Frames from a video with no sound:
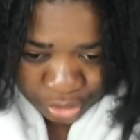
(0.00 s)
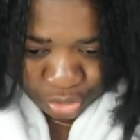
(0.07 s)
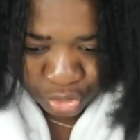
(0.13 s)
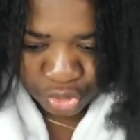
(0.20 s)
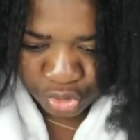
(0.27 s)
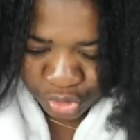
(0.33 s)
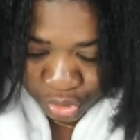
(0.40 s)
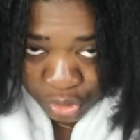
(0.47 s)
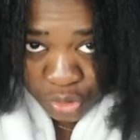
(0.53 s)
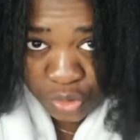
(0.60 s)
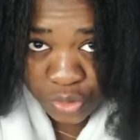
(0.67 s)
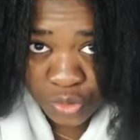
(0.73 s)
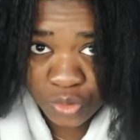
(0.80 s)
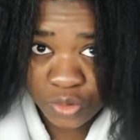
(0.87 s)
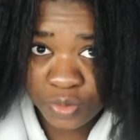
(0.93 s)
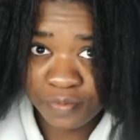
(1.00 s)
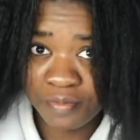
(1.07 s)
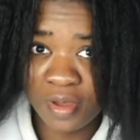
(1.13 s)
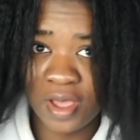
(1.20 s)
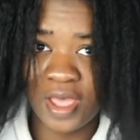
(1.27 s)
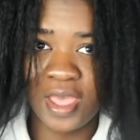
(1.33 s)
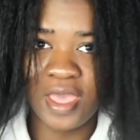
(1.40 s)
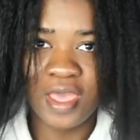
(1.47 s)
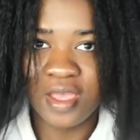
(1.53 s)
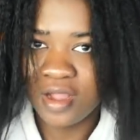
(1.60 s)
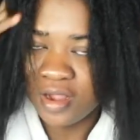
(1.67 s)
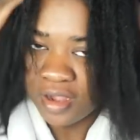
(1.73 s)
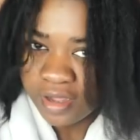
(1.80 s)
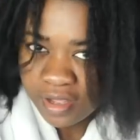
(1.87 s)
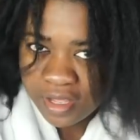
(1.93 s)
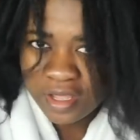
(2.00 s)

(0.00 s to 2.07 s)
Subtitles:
to my hair.